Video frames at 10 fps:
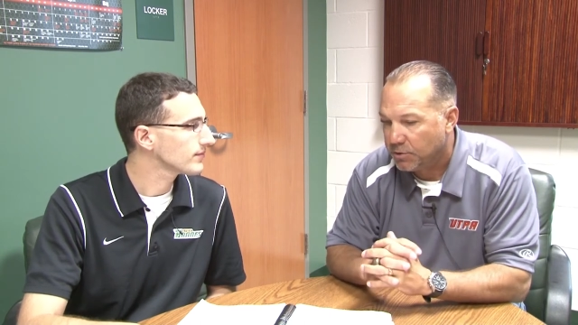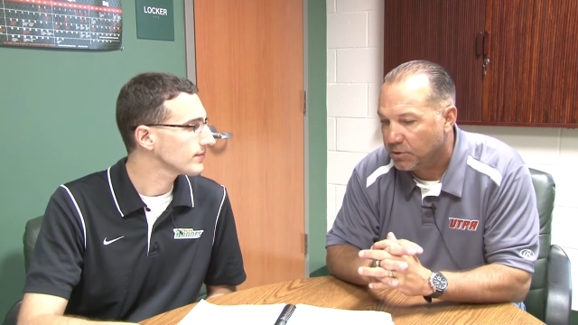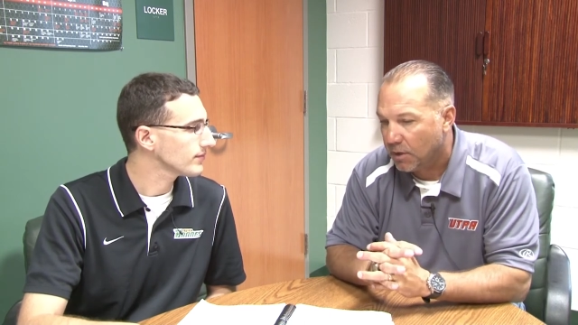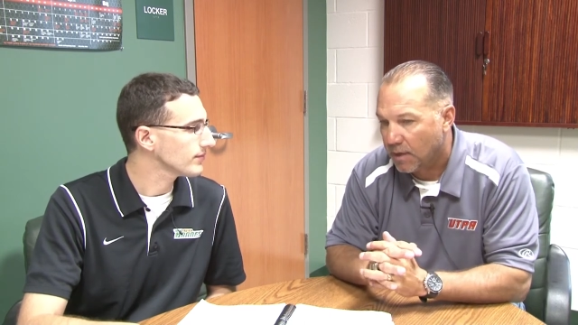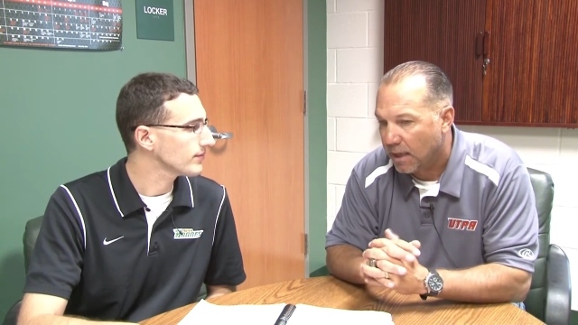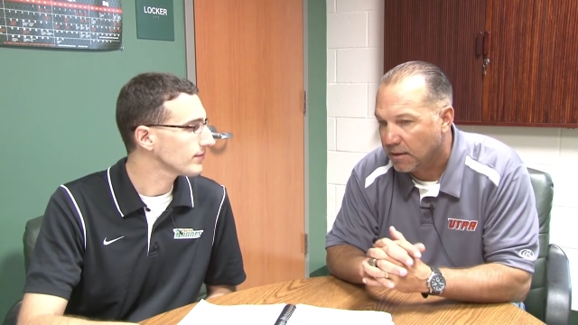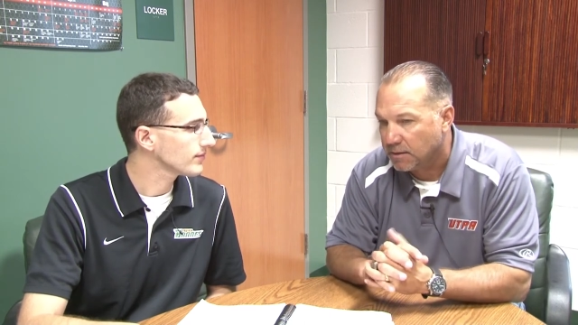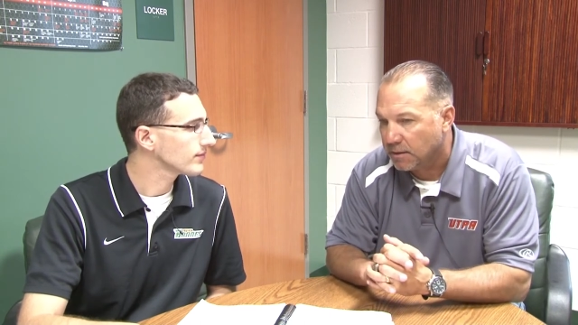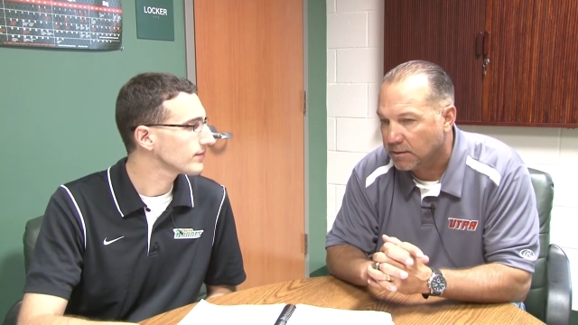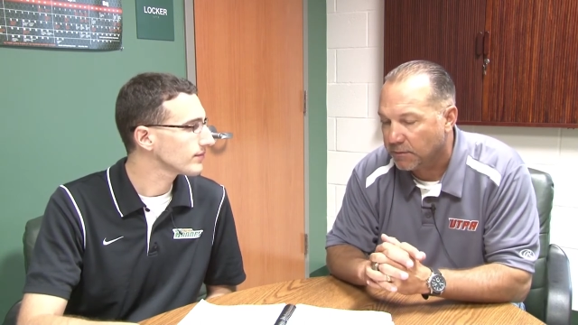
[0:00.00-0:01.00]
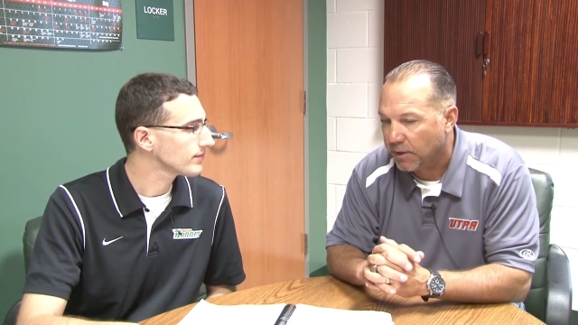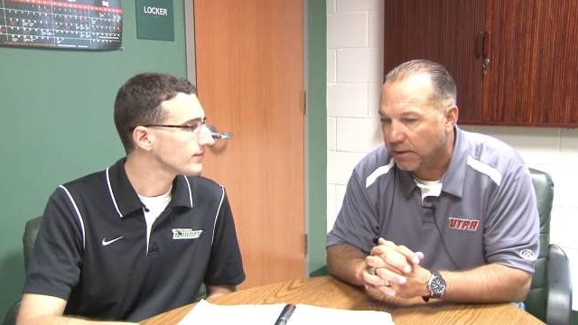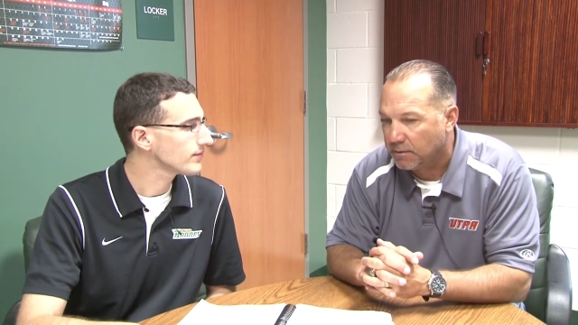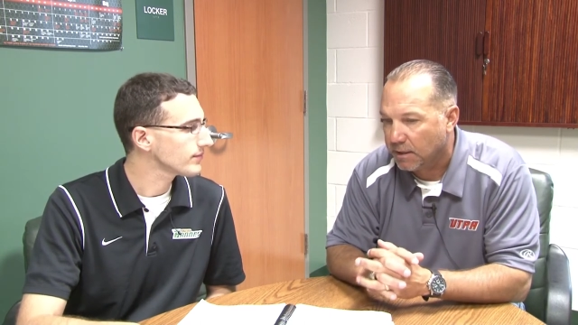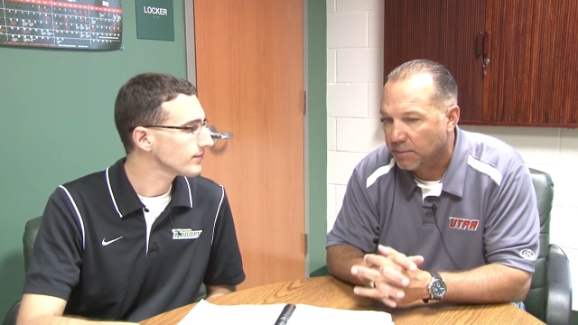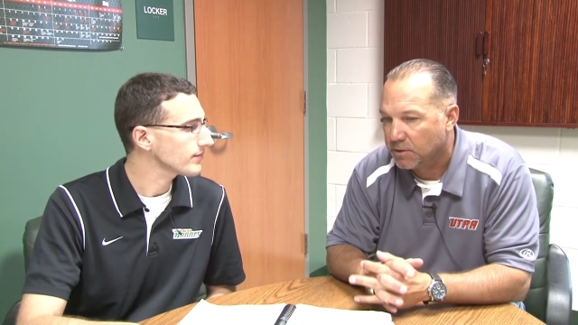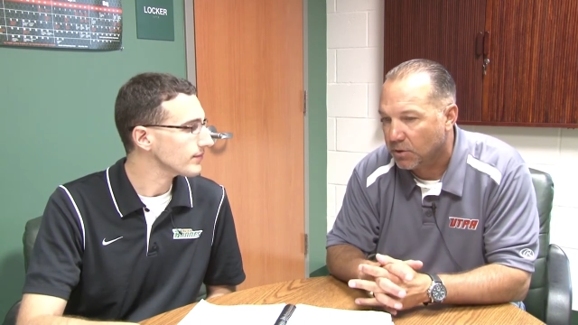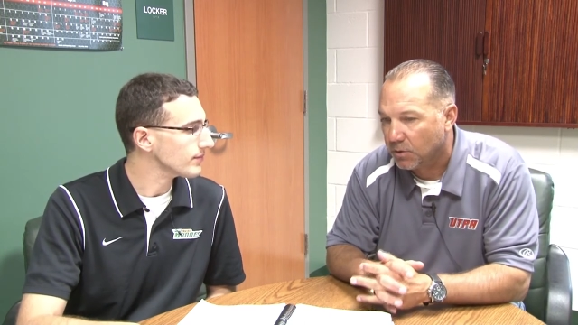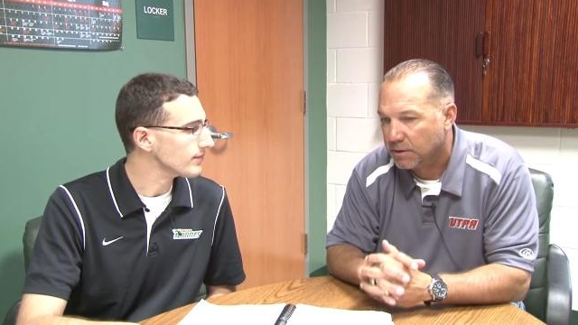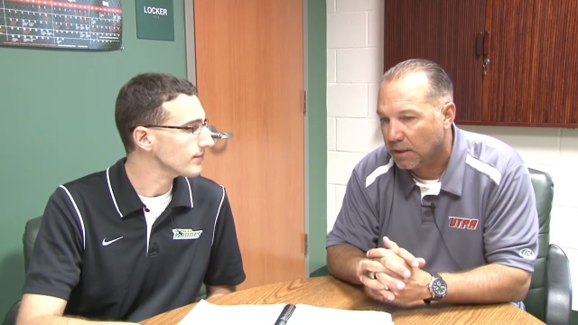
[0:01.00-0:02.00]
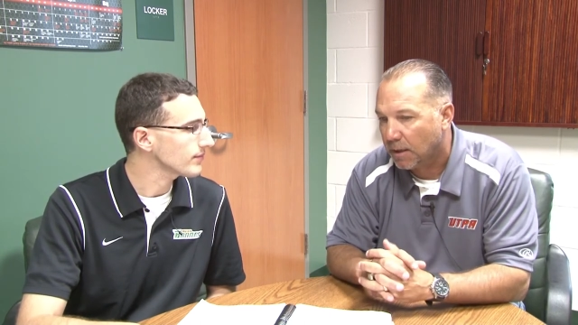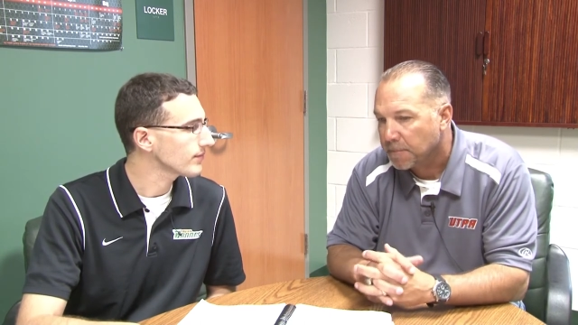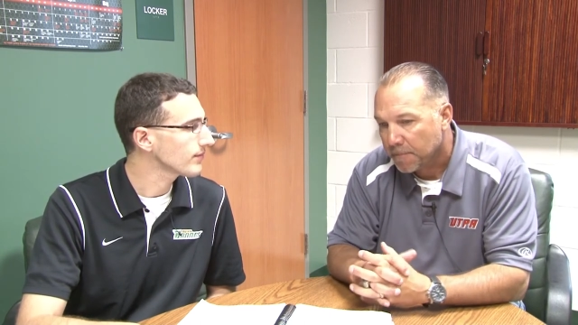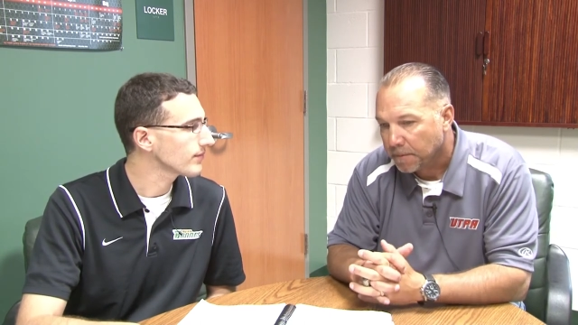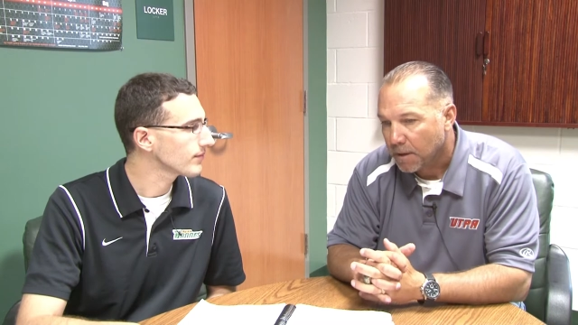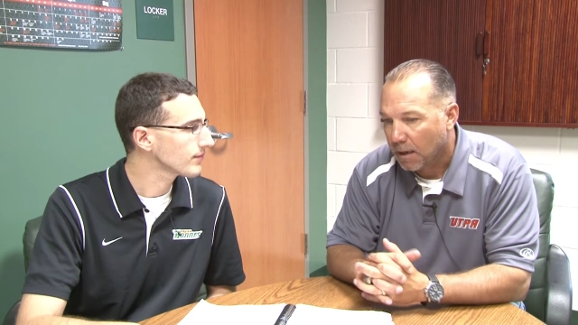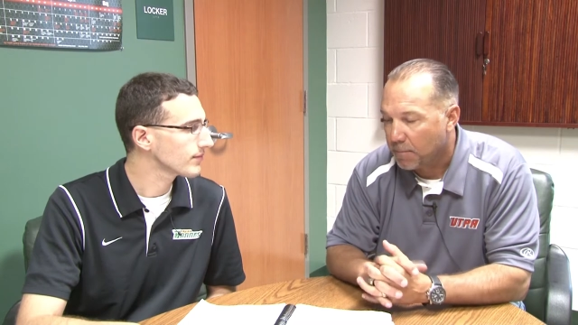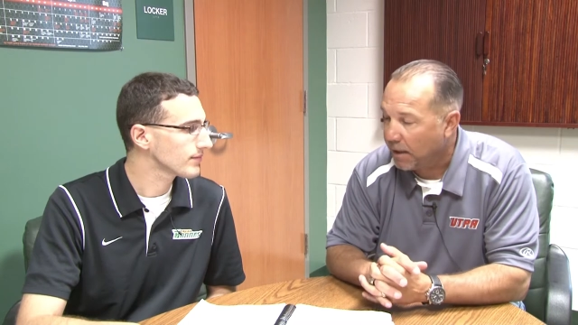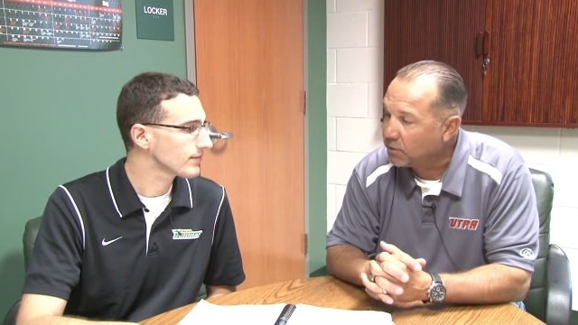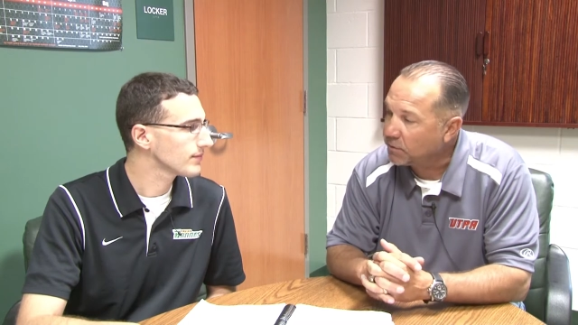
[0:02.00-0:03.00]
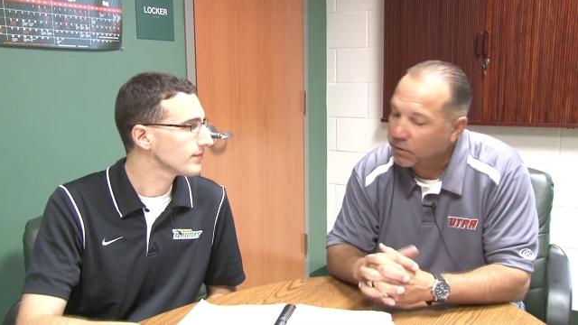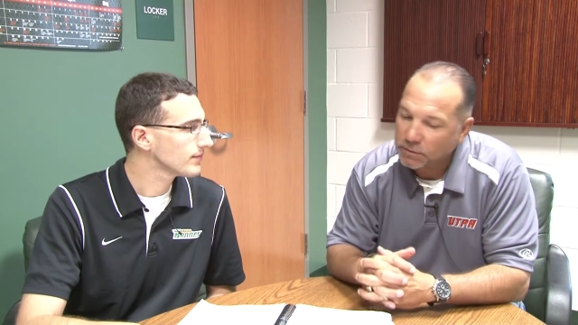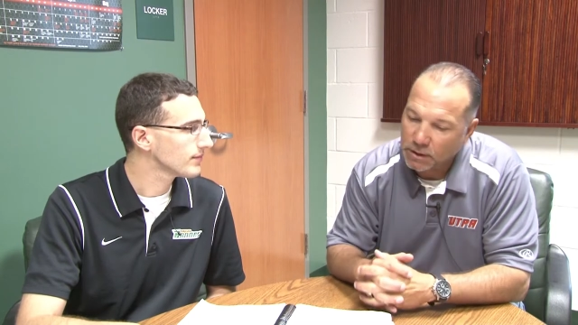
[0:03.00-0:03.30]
Speaker 1: Utah Valley is a very good team, and so is Bakersfield.